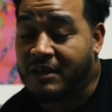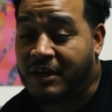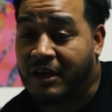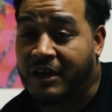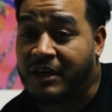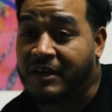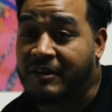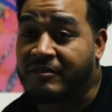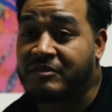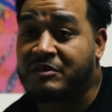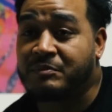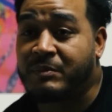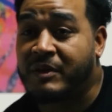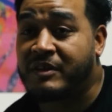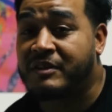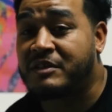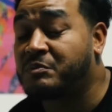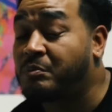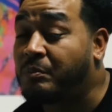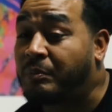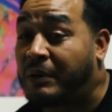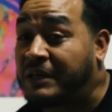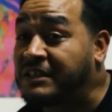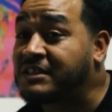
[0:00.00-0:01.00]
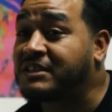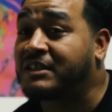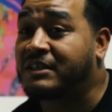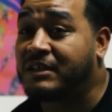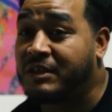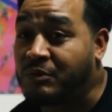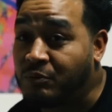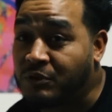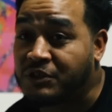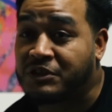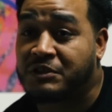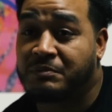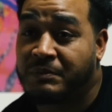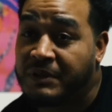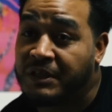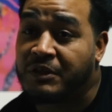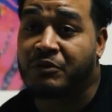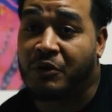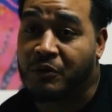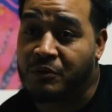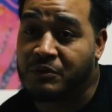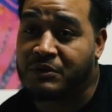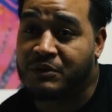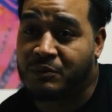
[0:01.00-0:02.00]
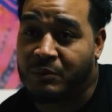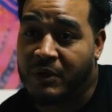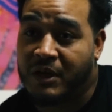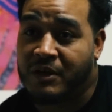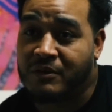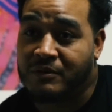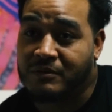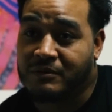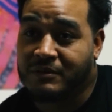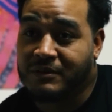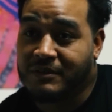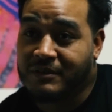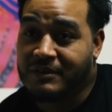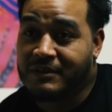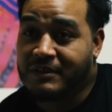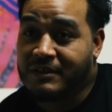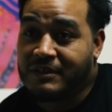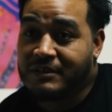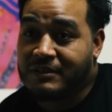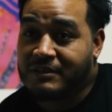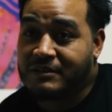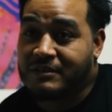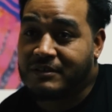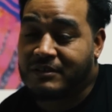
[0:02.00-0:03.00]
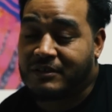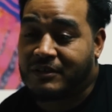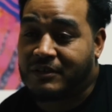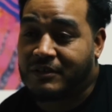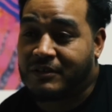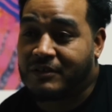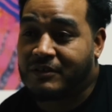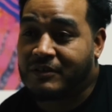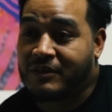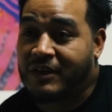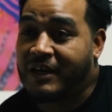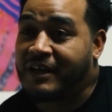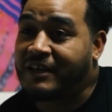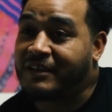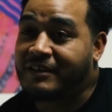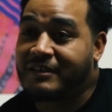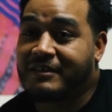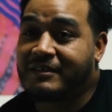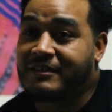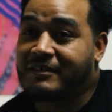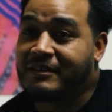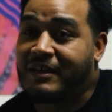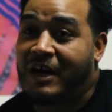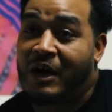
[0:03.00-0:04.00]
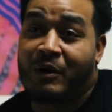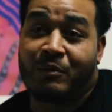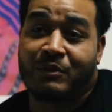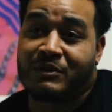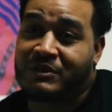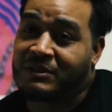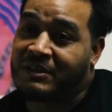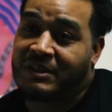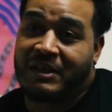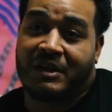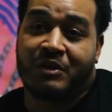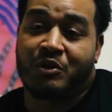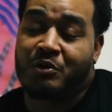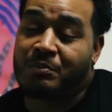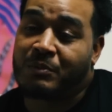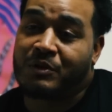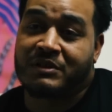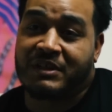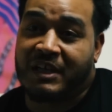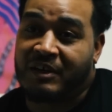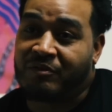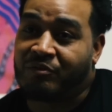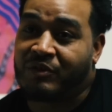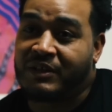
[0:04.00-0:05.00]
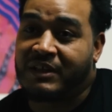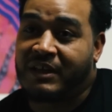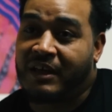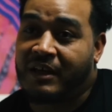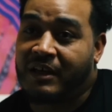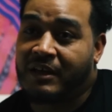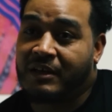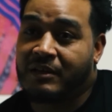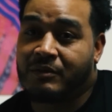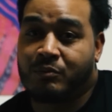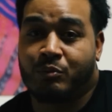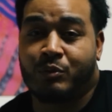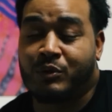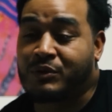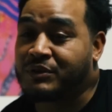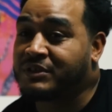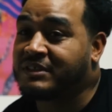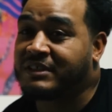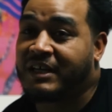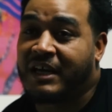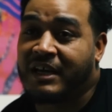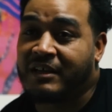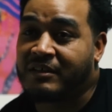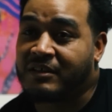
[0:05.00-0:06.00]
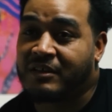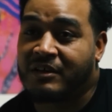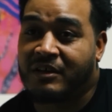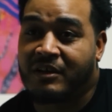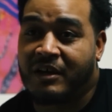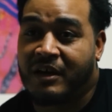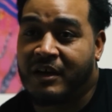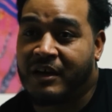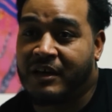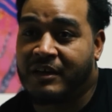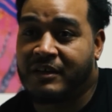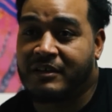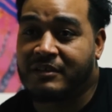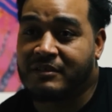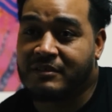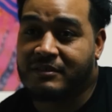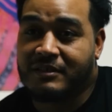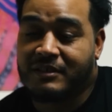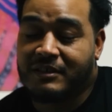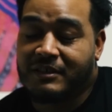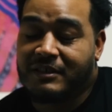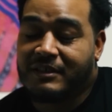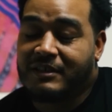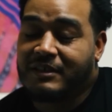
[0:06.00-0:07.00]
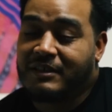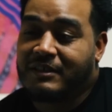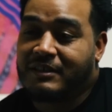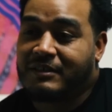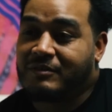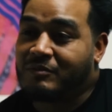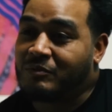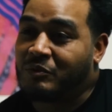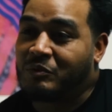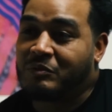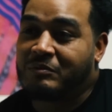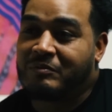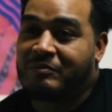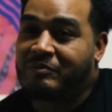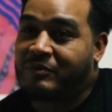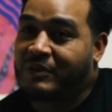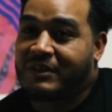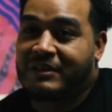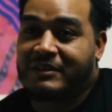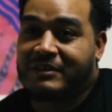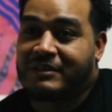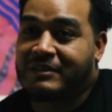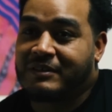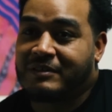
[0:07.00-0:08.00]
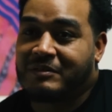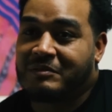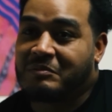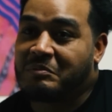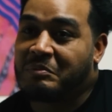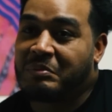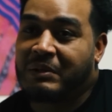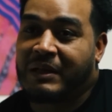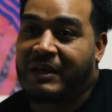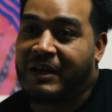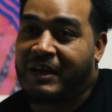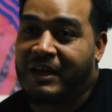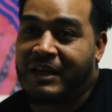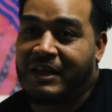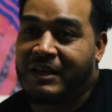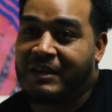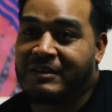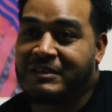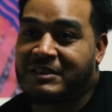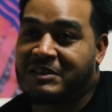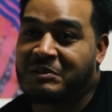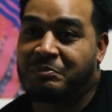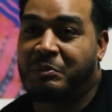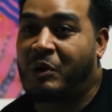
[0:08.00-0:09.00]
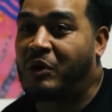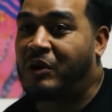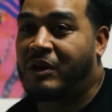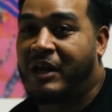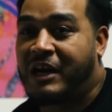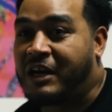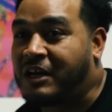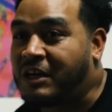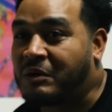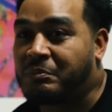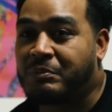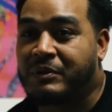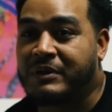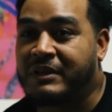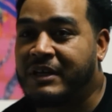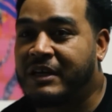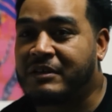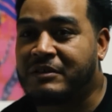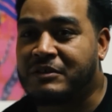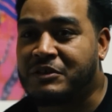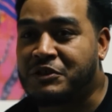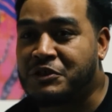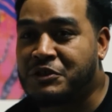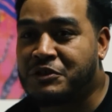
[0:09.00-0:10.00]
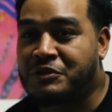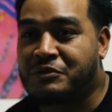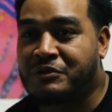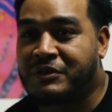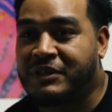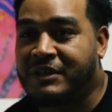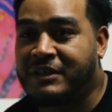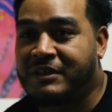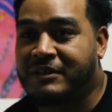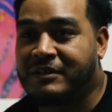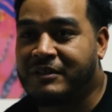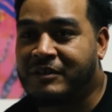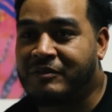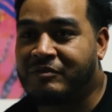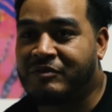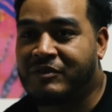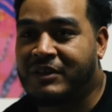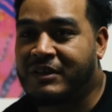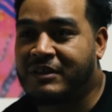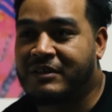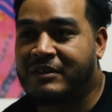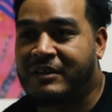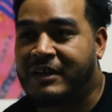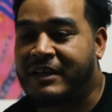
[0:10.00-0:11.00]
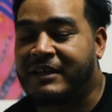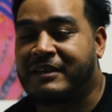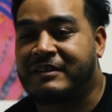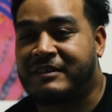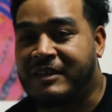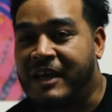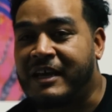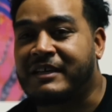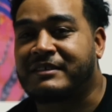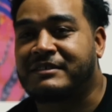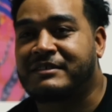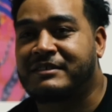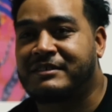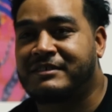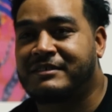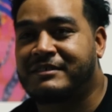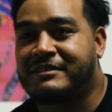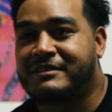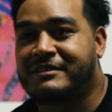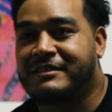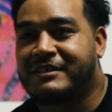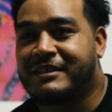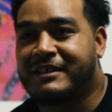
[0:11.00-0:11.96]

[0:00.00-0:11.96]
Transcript: INF's mother's basically watched me grow as well. So like, I was there almost every day. We'll stay in the night, we'll fucking play Spotlight up and down the street over there. Like that's,